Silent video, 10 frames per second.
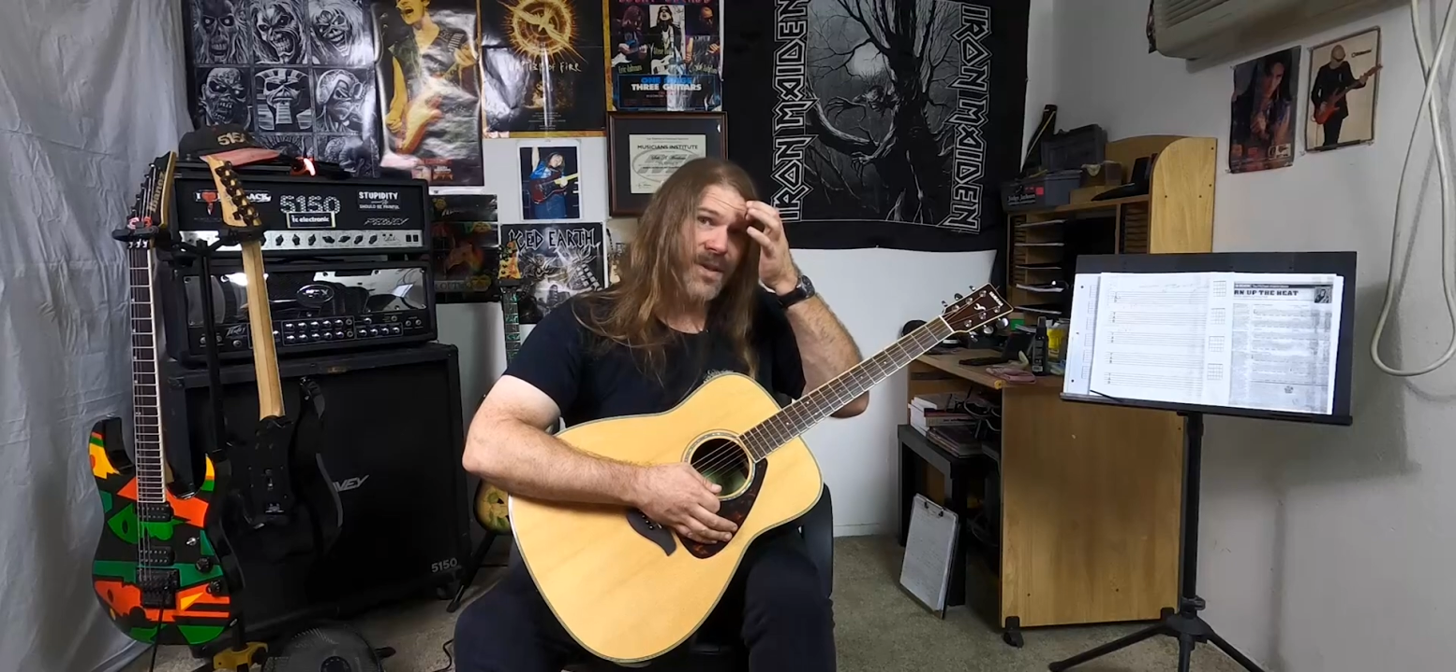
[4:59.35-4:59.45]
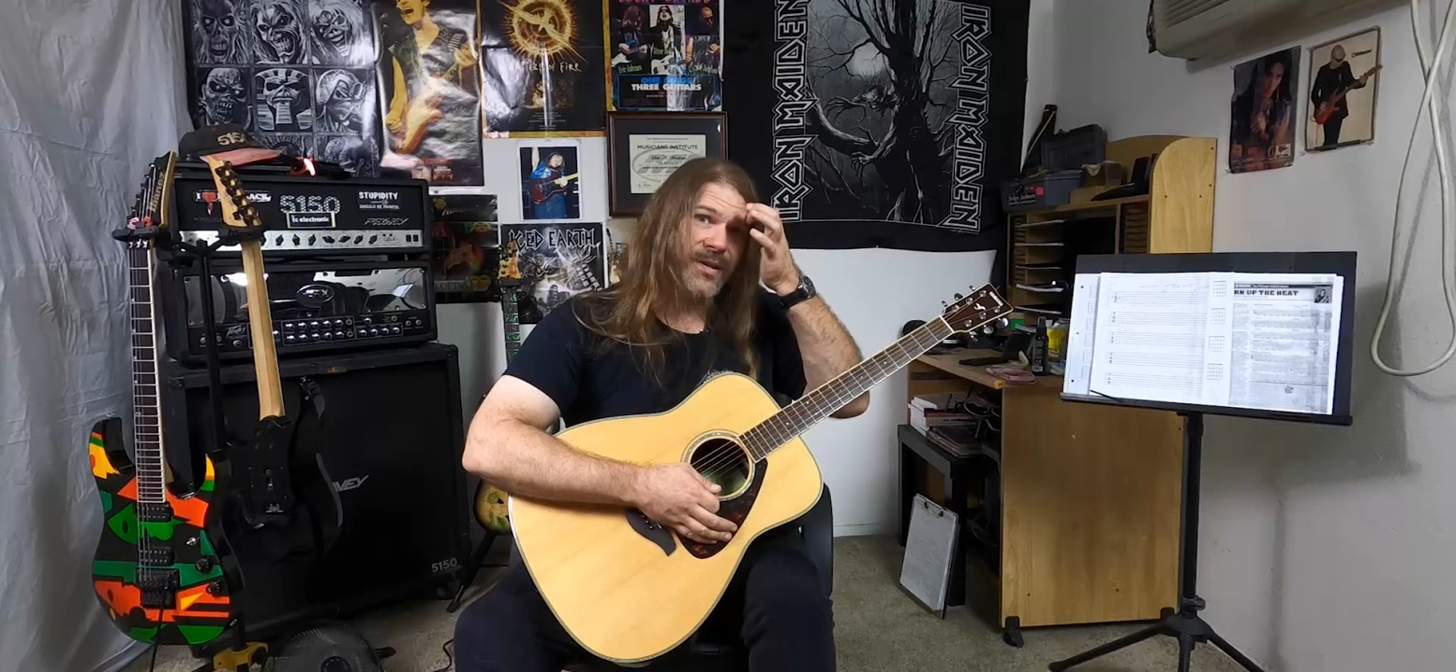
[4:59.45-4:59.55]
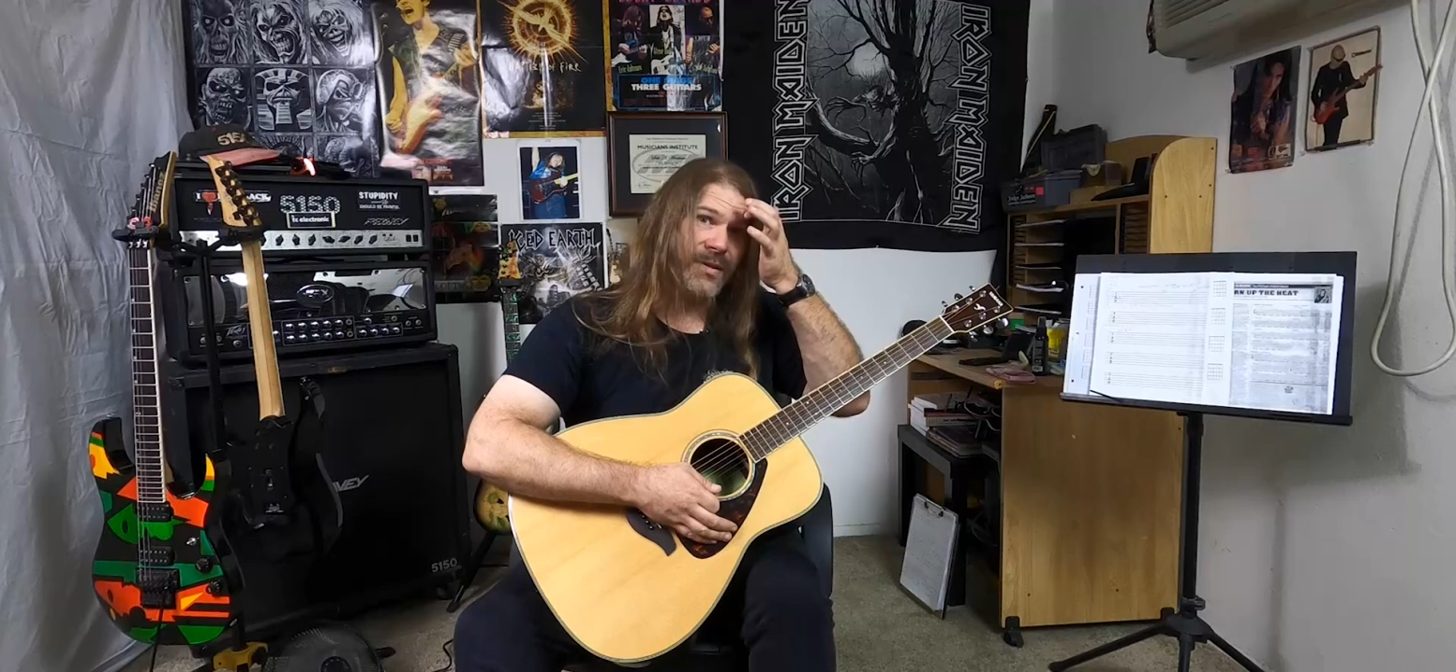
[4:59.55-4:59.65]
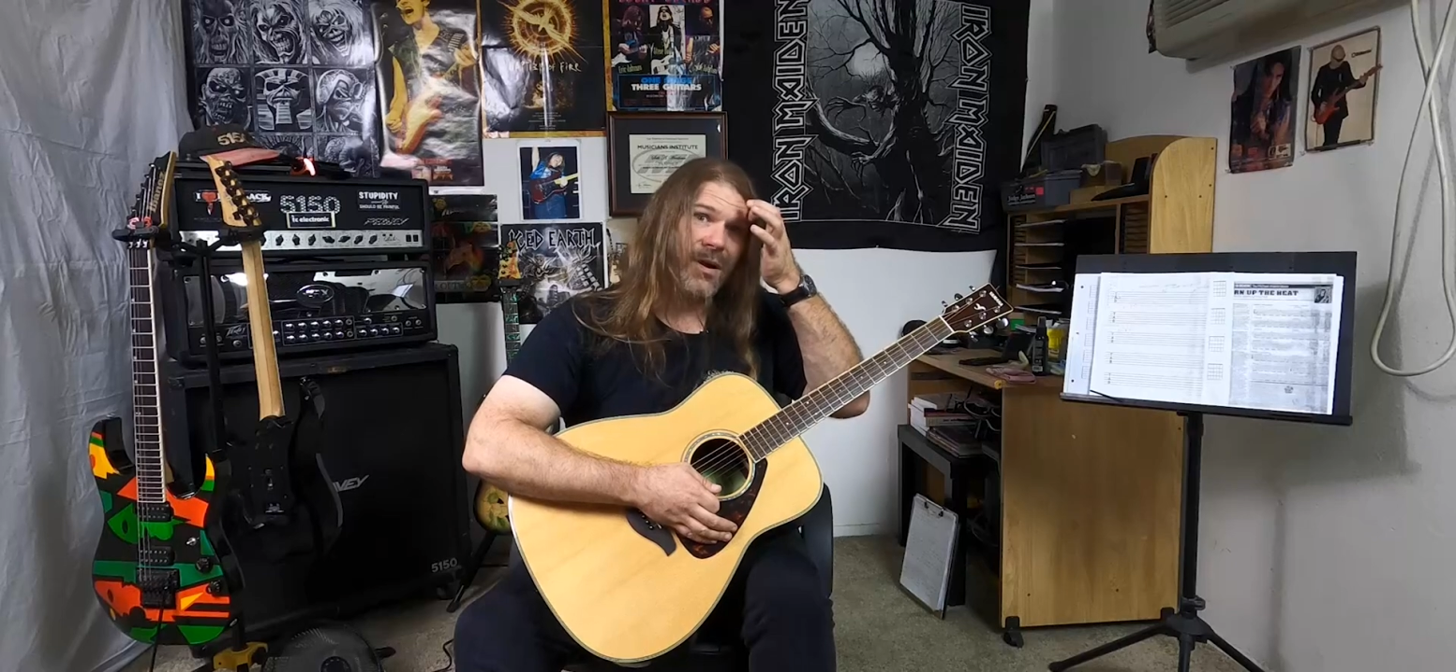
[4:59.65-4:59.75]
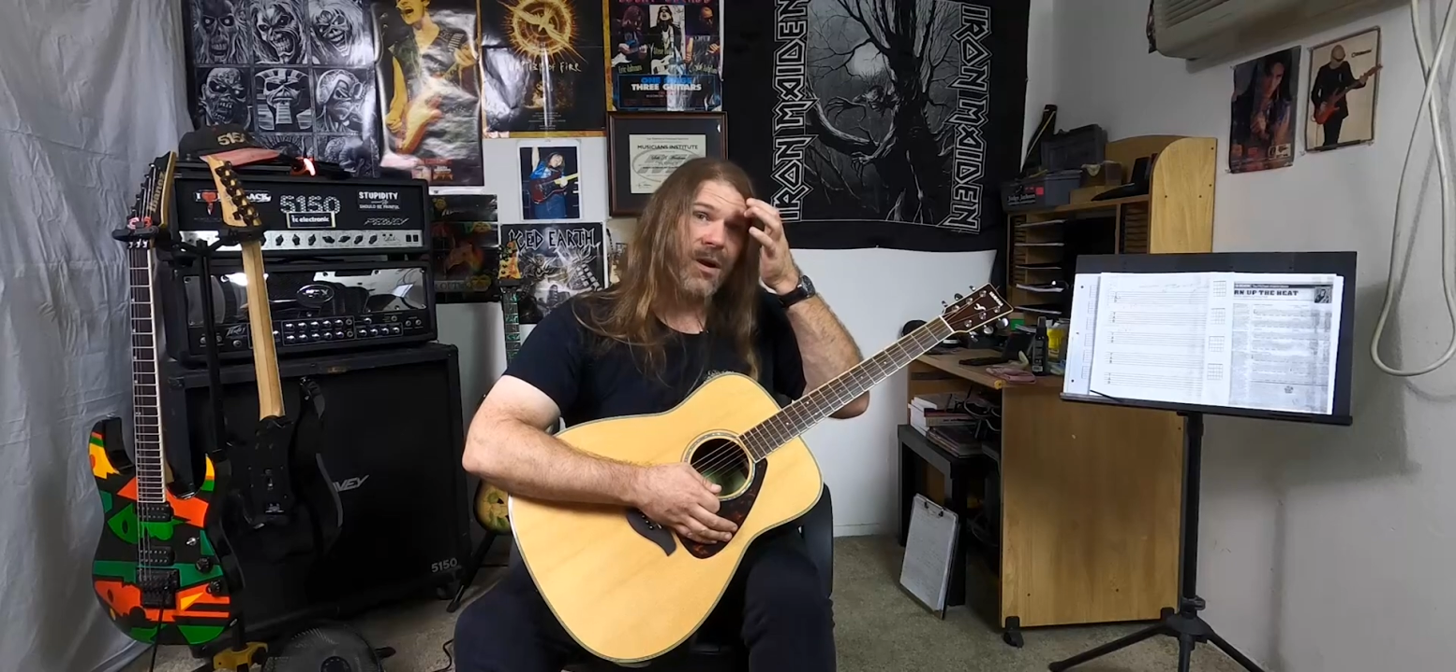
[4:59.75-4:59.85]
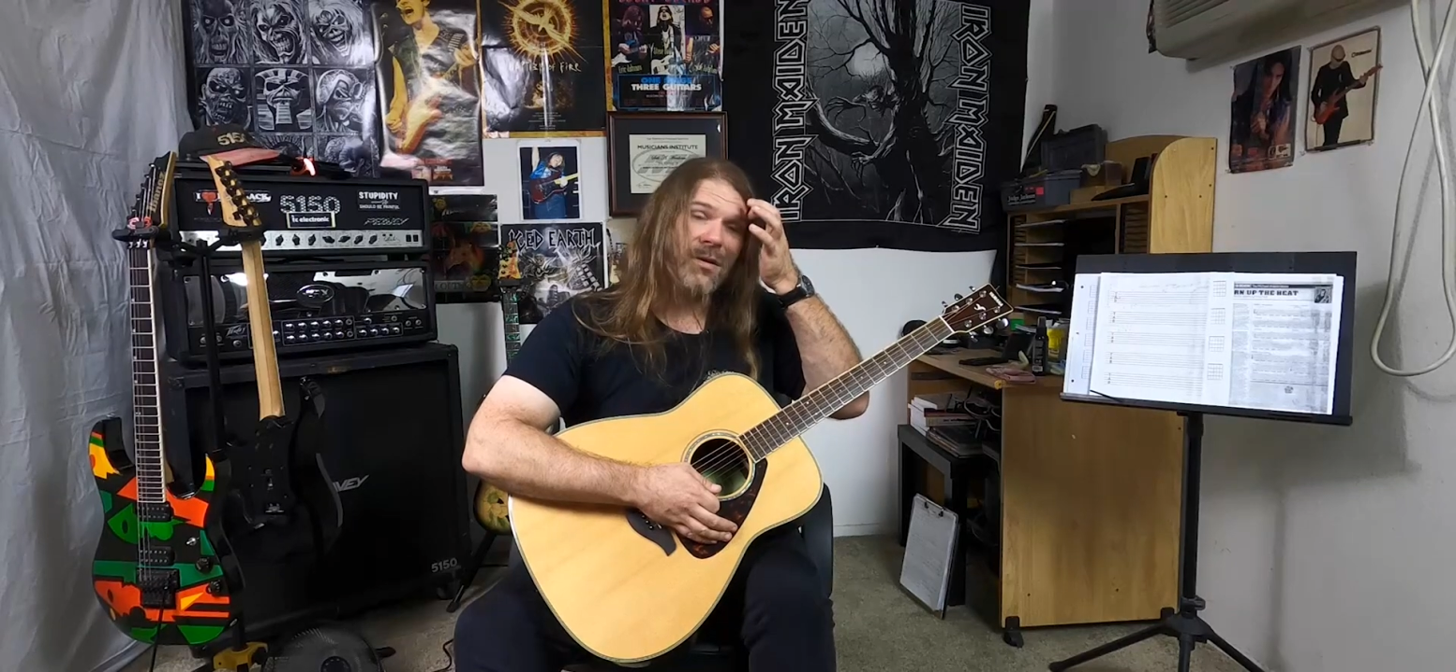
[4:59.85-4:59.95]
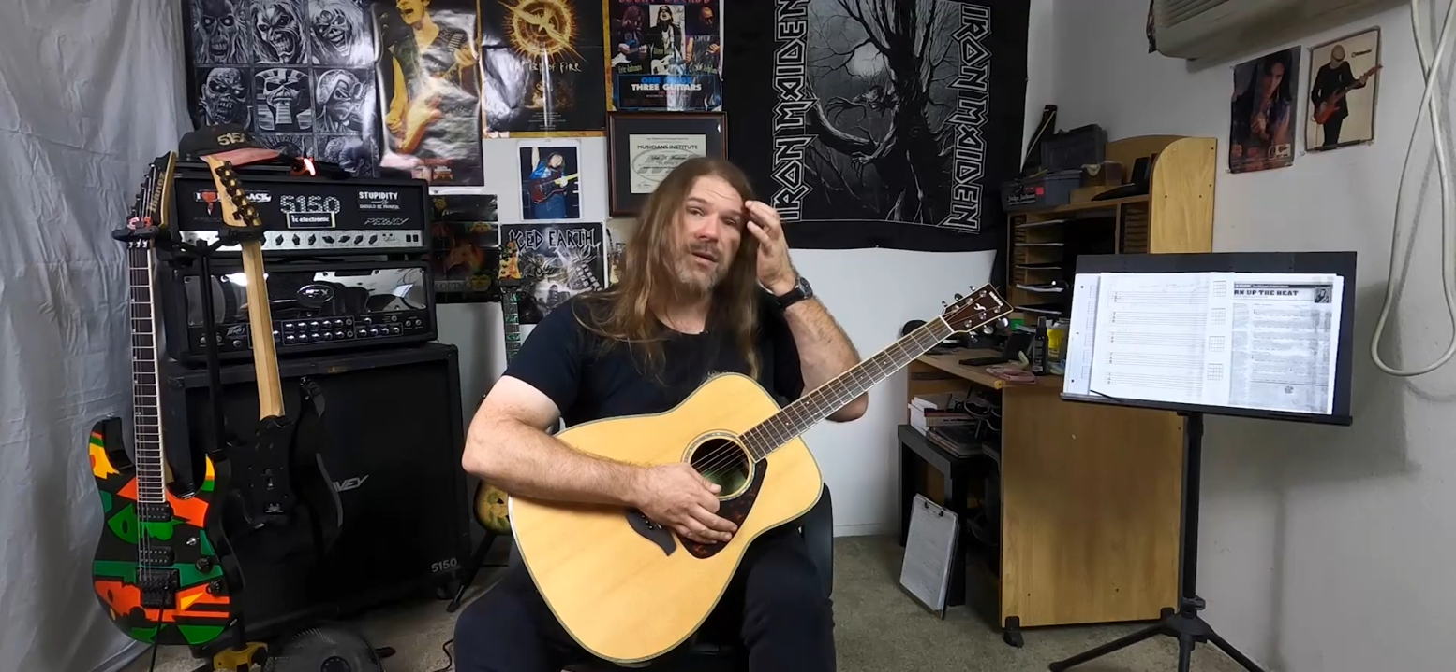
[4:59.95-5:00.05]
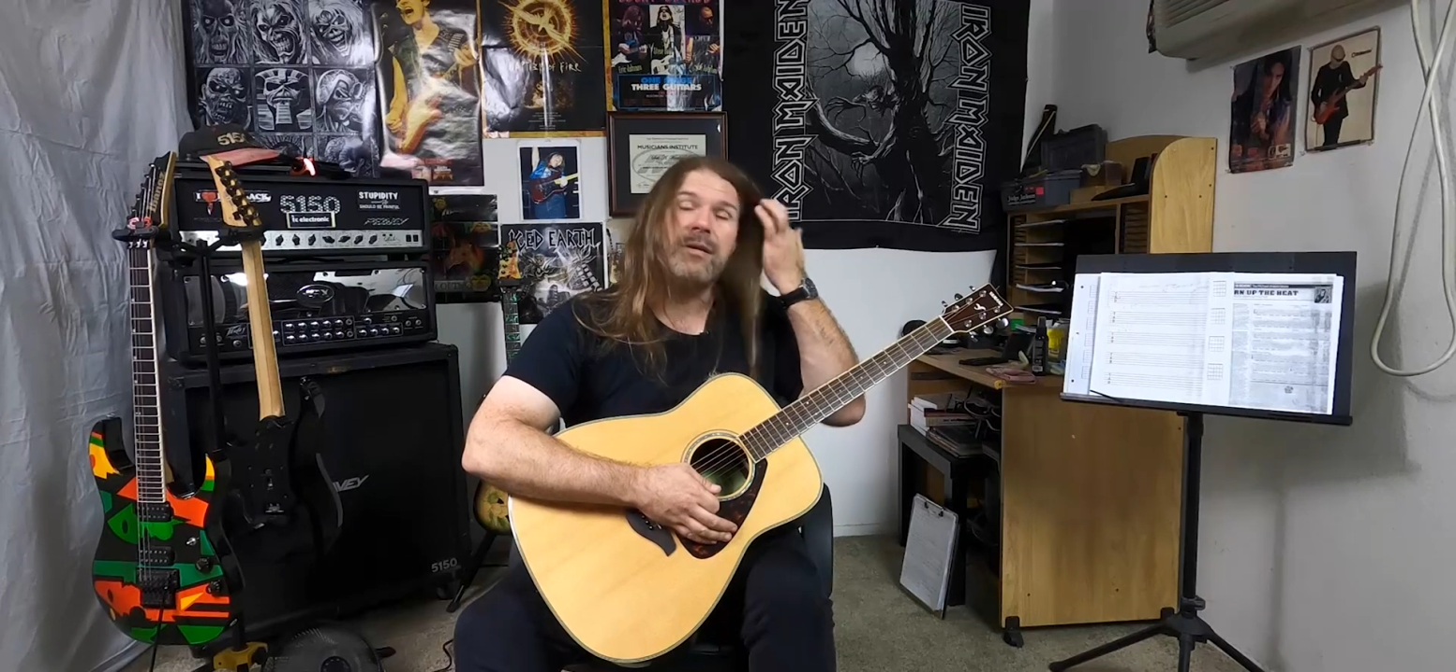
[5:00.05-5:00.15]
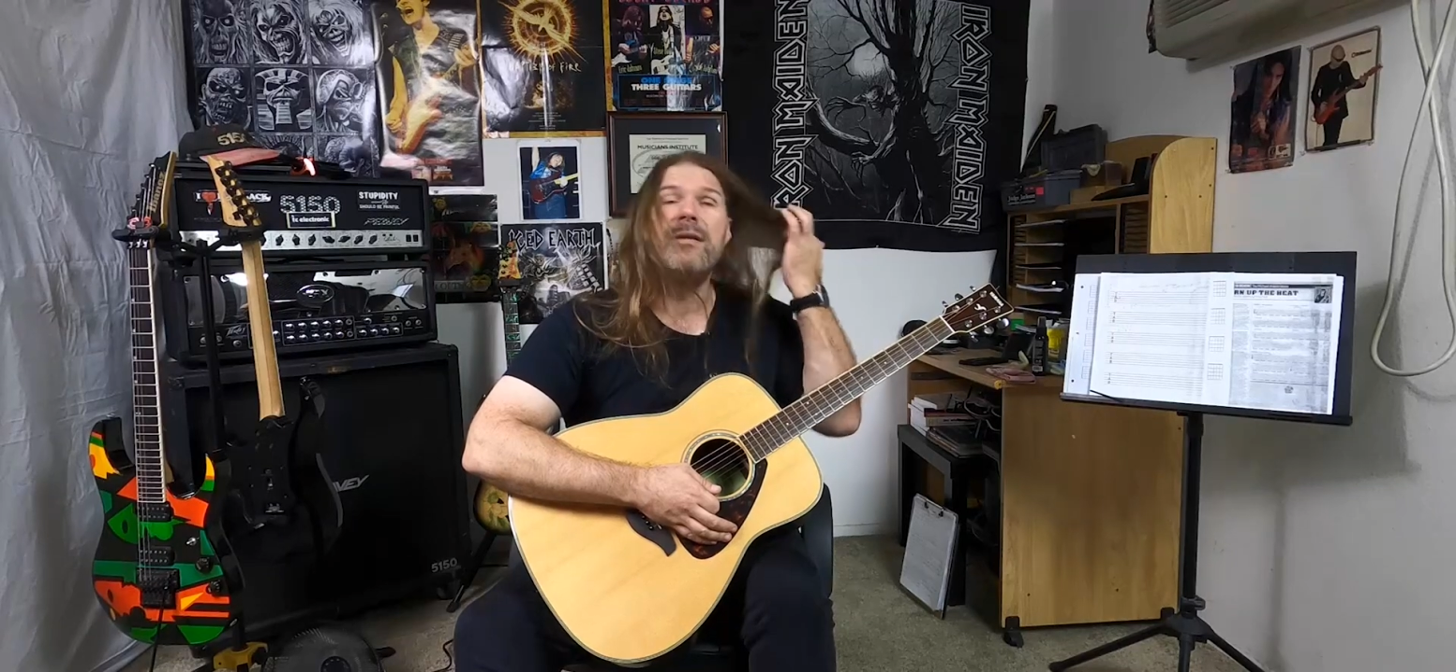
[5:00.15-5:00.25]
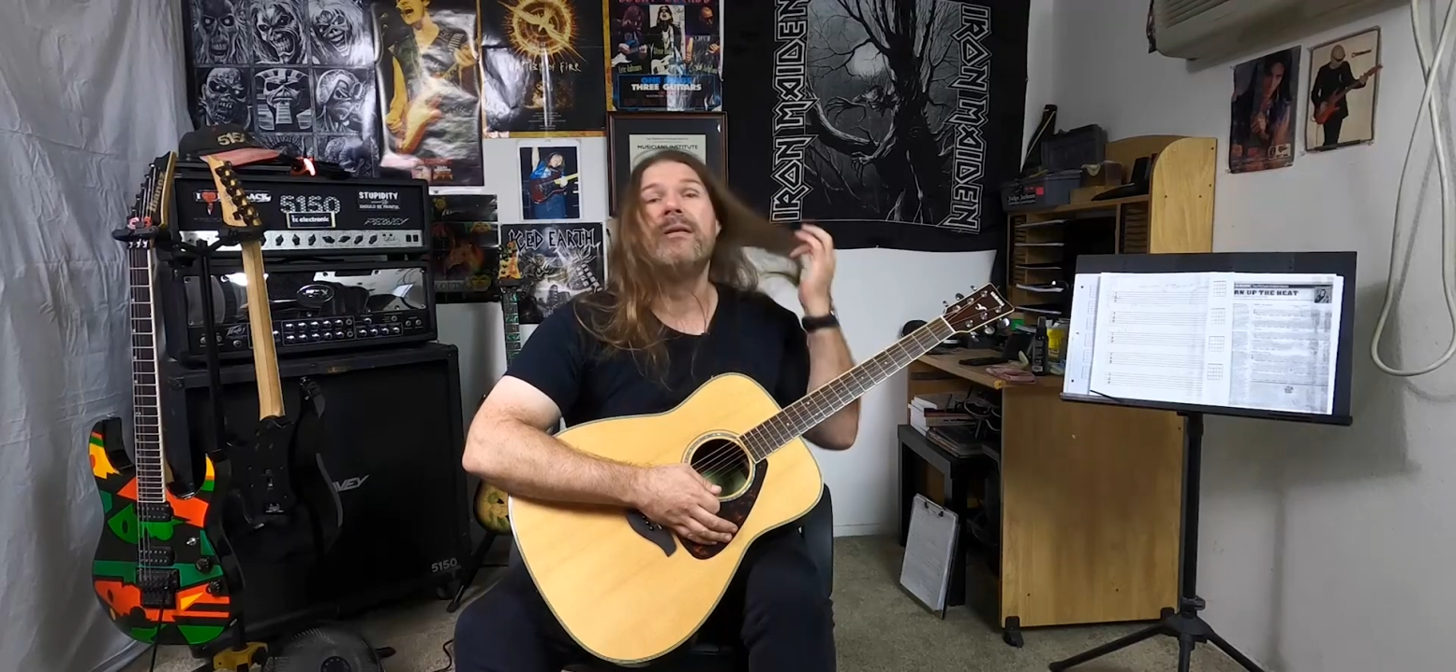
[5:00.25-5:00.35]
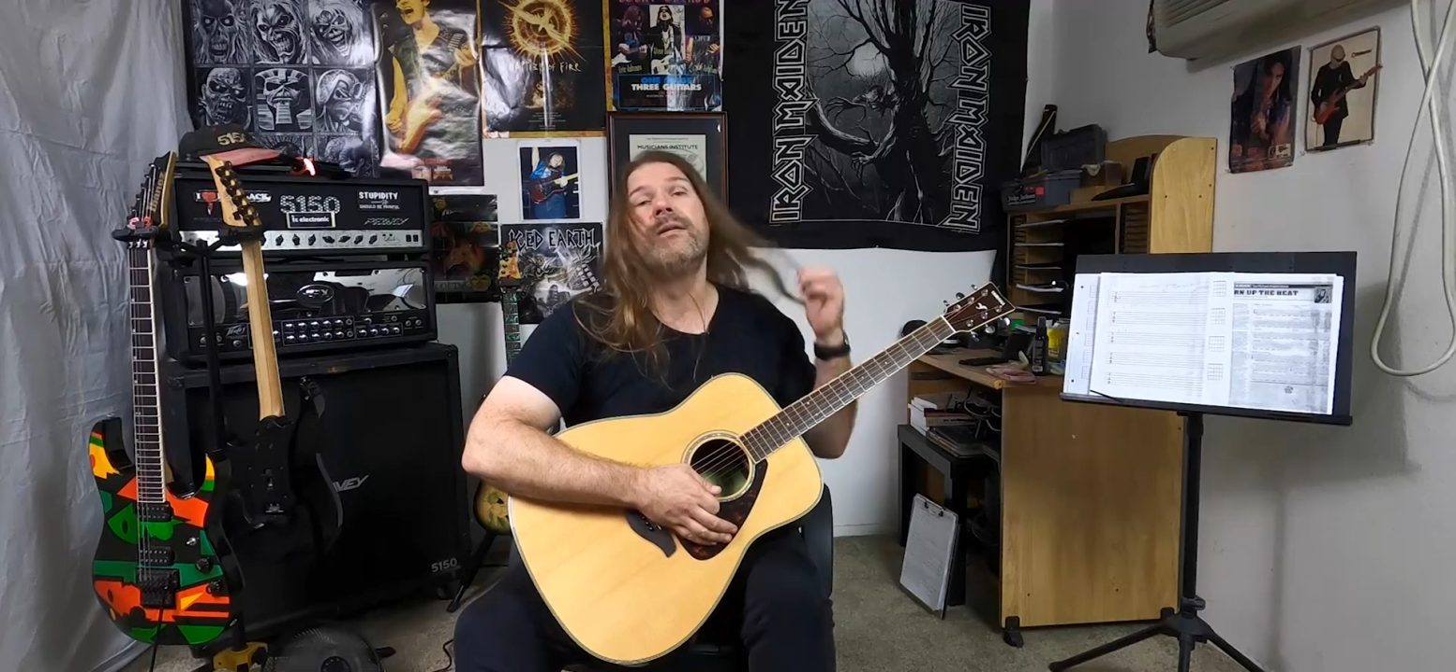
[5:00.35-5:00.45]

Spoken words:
makes it harder